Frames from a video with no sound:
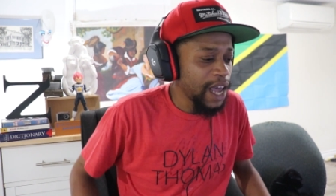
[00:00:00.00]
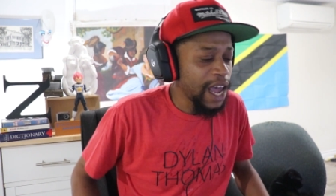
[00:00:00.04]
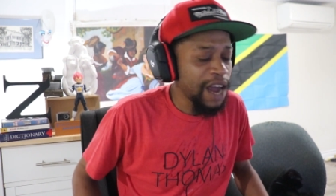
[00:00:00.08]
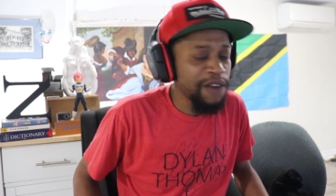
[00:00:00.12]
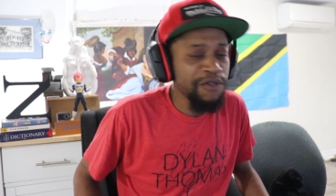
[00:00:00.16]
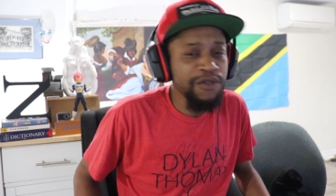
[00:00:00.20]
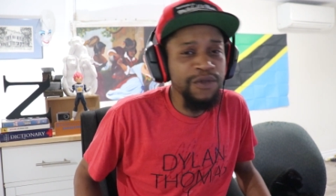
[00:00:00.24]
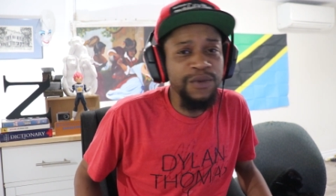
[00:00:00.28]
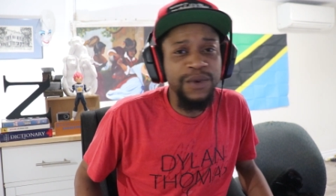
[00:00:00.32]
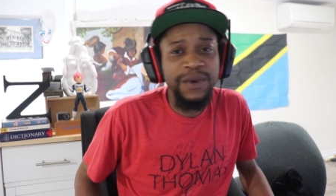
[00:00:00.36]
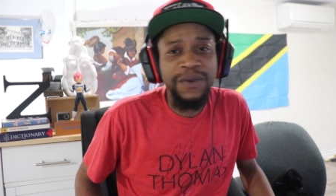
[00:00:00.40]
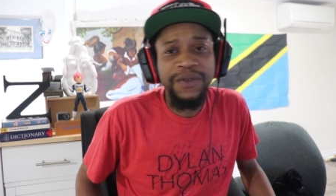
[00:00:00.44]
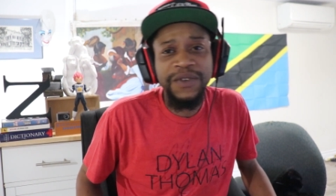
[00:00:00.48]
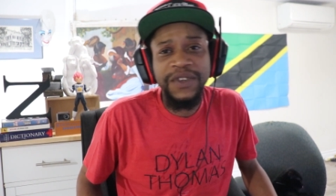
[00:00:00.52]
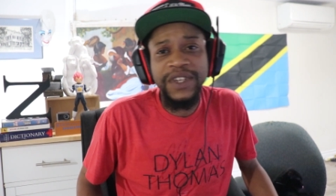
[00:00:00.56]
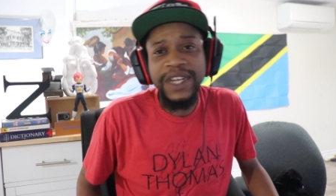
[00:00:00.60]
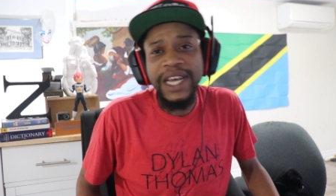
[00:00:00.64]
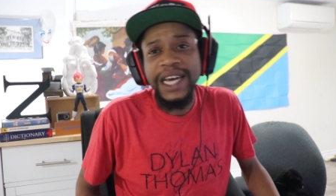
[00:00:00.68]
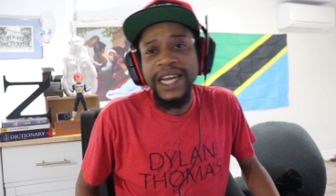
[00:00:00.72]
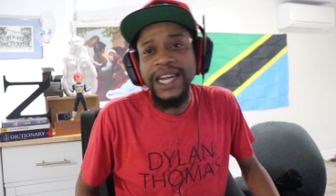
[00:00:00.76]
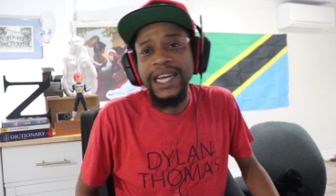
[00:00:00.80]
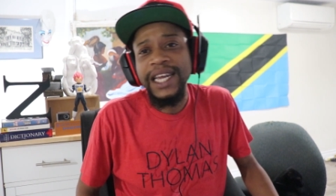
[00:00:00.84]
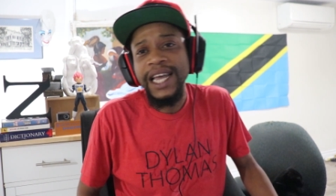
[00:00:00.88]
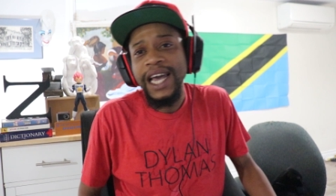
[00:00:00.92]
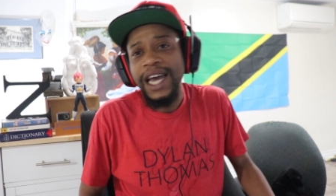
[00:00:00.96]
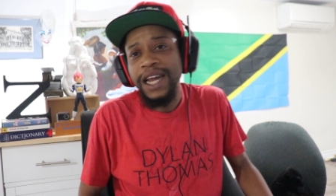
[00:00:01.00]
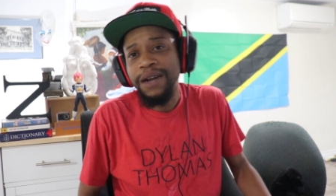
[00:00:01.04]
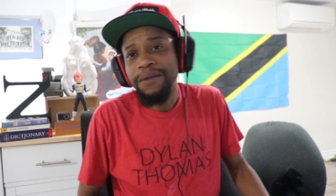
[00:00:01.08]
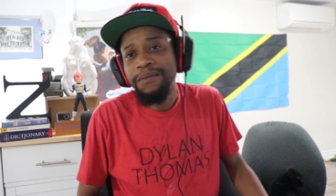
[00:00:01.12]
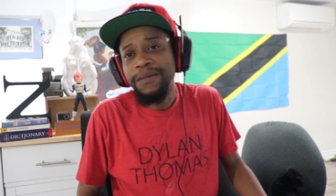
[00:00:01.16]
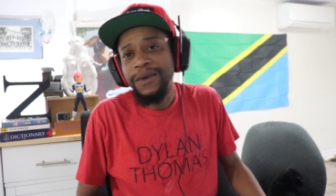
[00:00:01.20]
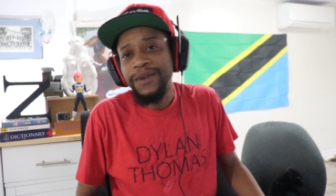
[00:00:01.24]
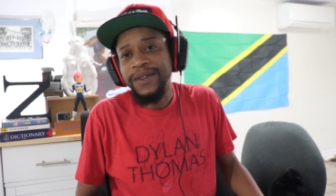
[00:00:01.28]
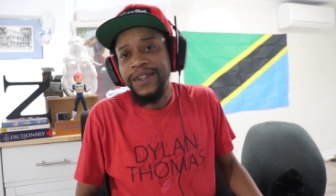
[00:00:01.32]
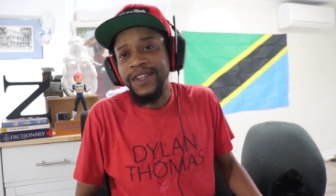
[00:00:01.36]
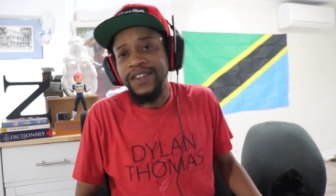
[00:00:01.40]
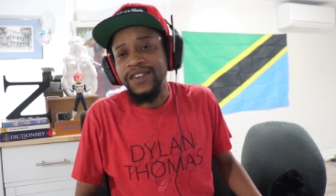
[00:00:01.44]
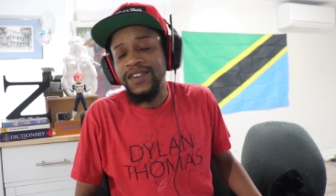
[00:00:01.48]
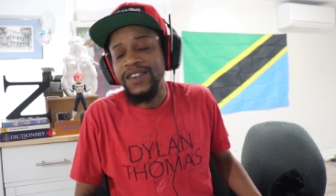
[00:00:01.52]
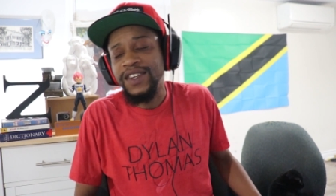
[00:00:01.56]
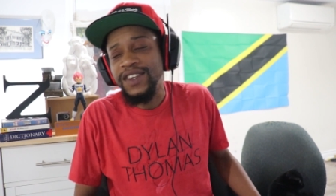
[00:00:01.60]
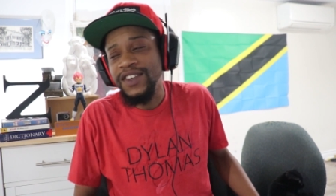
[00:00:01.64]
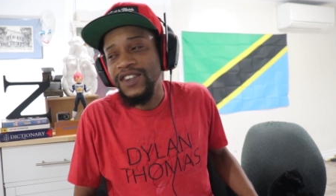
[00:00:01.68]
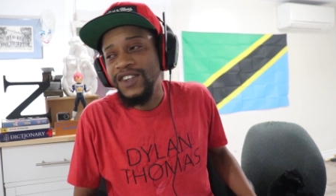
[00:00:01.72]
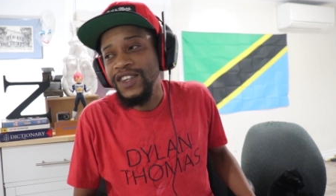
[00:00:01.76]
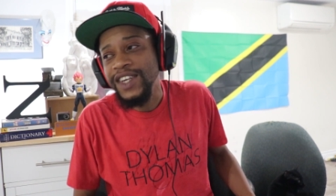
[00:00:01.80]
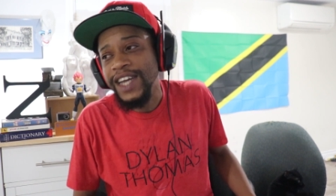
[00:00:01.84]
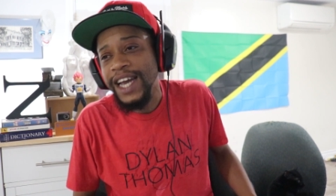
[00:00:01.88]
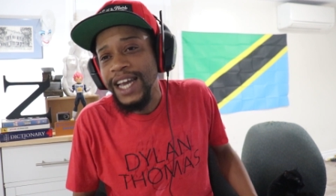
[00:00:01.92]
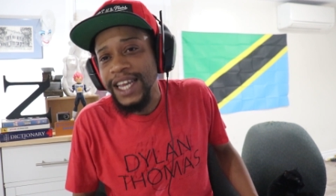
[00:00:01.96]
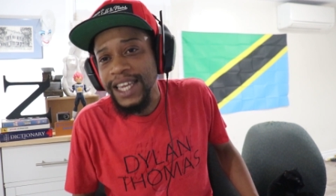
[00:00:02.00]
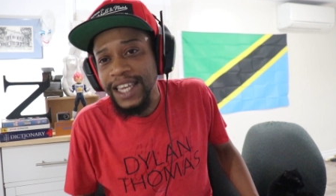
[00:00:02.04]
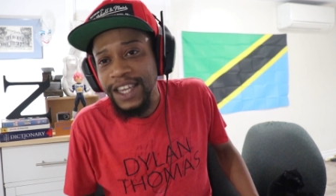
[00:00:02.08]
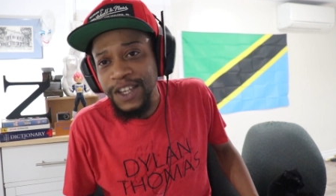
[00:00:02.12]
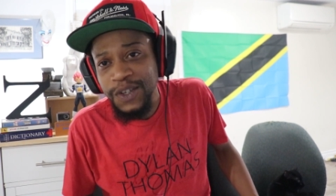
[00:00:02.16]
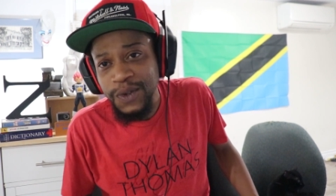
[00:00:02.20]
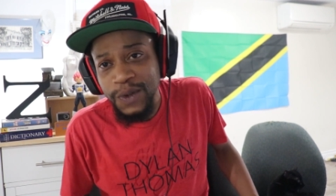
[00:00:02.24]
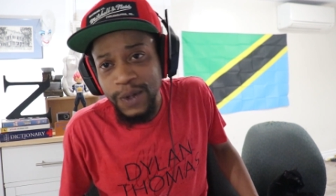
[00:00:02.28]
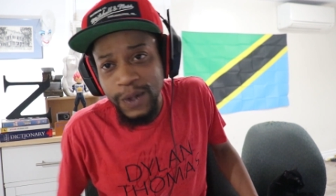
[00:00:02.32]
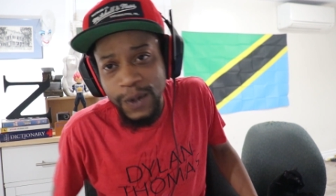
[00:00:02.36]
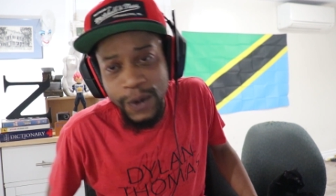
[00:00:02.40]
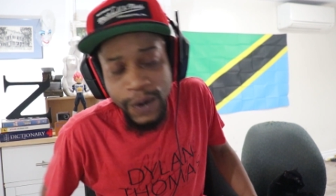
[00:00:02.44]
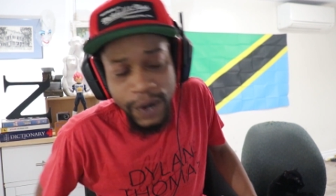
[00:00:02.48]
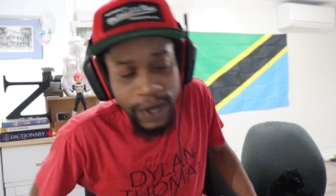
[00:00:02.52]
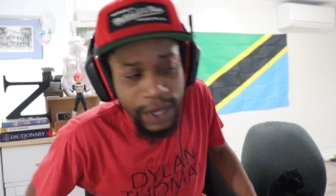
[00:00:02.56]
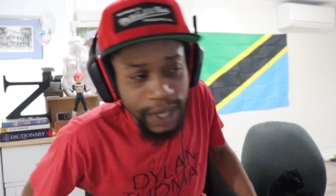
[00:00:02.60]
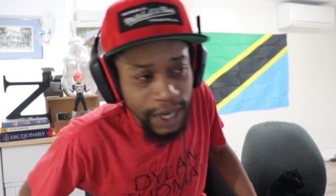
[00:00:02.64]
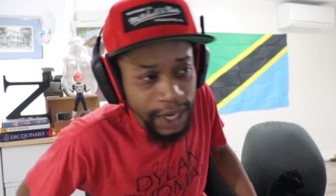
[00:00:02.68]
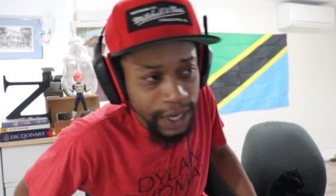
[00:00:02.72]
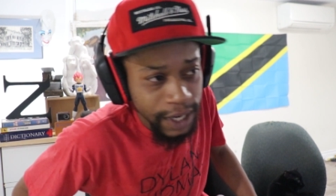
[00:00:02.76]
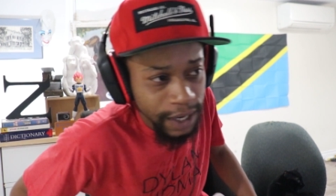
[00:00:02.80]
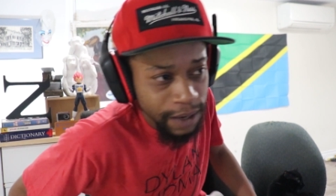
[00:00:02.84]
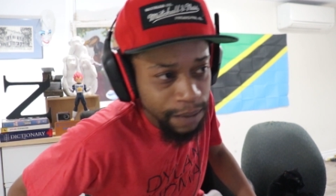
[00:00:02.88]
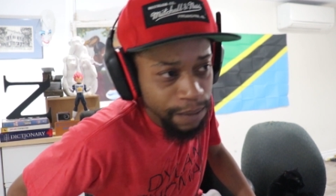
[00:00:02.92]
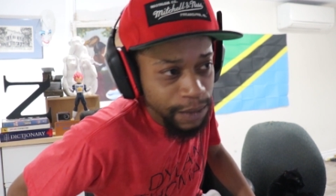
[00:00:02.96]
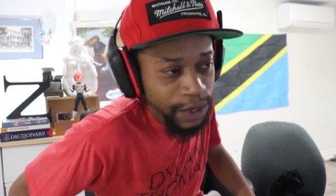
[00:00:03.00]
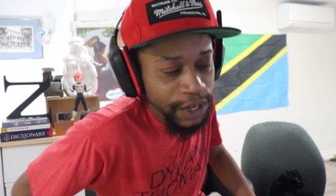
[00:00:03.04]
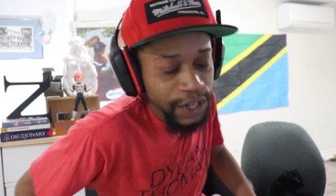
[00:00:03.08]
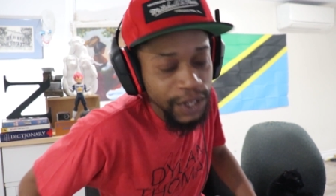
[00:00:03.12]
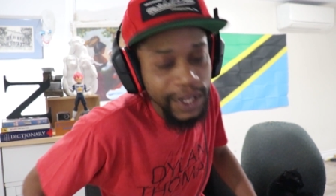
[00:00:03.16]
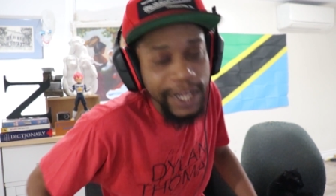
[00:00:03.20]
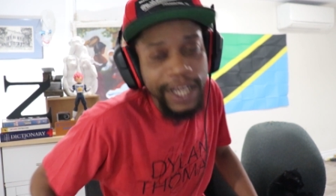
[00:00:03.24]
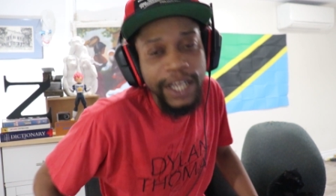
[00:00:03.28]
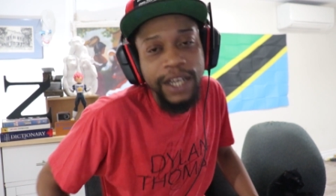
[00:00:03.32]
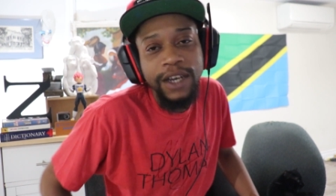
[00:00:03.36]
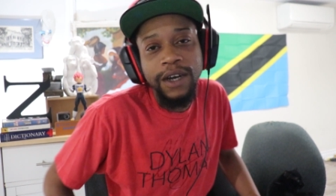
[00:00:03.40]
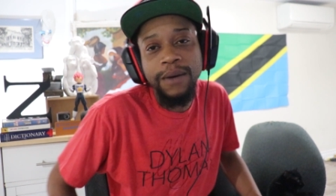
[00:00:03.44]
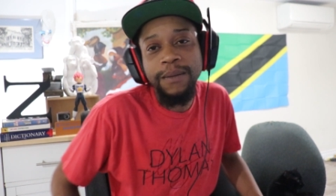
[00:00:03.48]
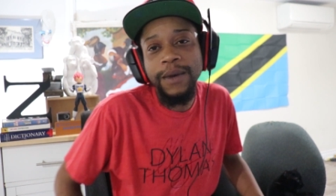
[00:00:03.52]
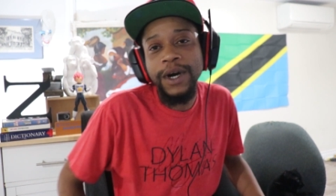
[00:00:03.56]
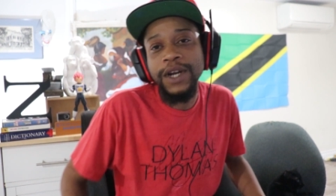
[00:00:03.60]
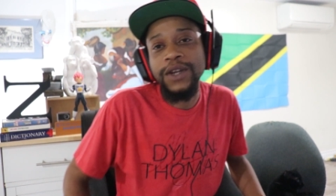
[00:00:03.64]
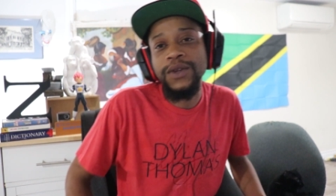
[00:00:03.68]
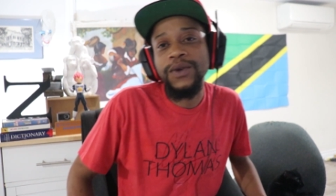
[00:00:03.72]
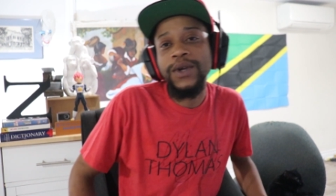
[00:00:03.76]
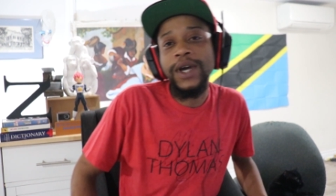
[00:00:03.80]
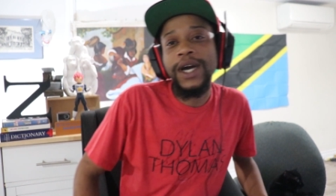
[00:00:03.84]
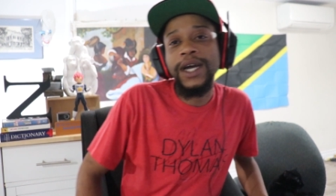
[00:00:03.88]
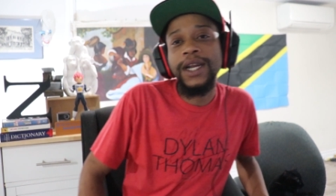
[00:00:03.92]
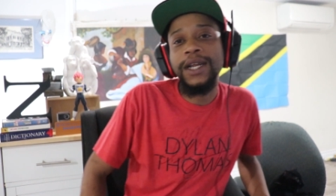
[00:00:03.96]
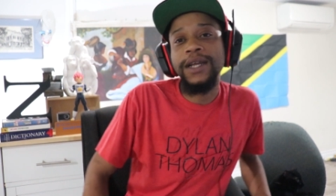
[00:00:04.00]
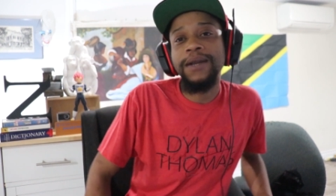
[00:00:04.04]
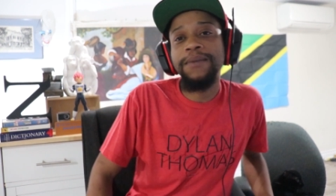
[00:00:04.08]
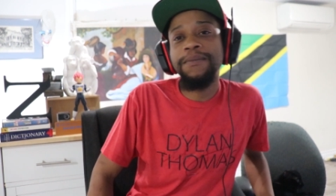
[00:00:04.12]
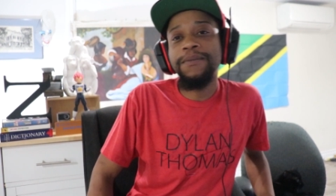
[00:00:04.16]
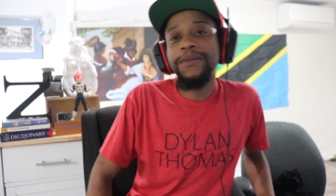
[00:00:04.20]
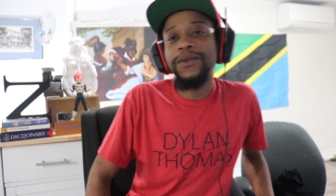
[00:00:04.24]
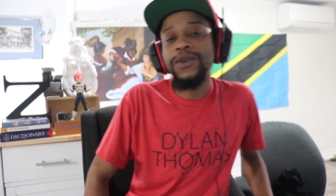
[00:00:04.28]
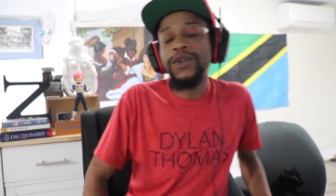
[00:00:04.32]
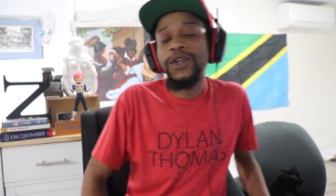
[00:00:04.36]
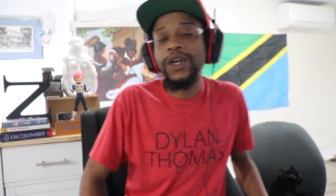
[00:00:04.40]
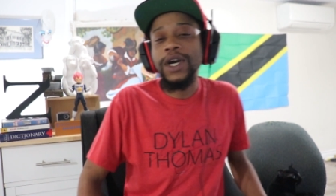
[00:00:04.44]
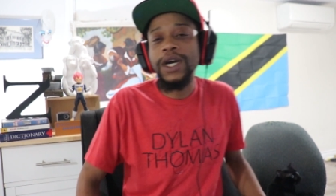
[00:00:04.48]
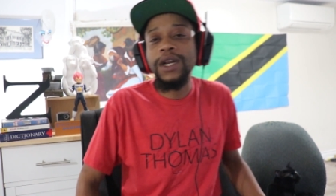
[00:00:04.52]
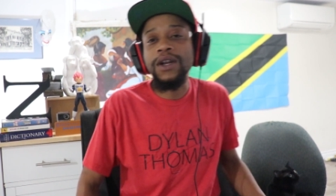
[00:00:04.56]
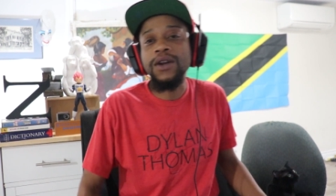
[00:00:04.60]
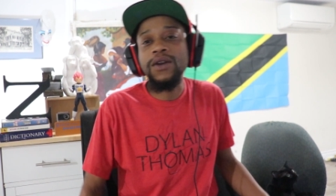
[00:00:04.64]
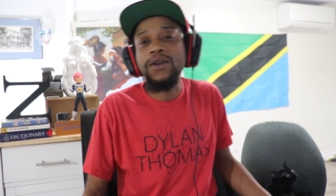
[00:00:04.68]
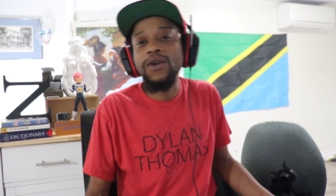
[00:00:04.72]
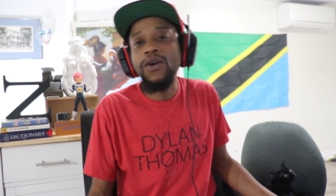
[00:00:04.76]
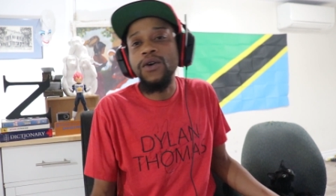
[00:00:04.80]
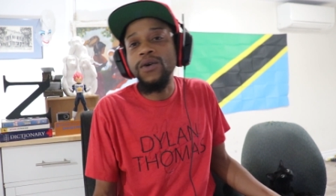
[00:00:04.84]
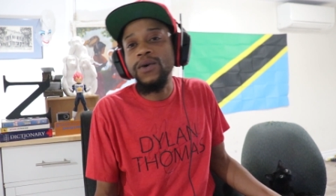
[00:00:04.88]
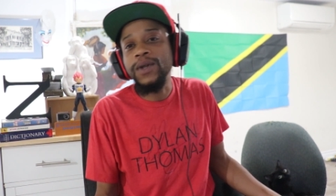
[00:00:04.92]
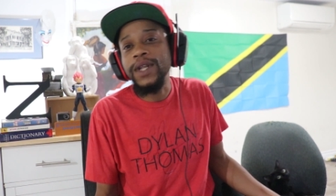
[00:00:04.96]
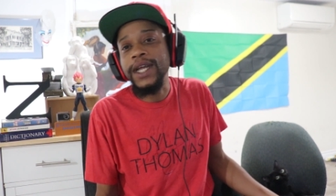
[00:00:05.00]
Everyone was getting at him about the CGI kiss with Lauren London. But you're like, come on, you gotta know.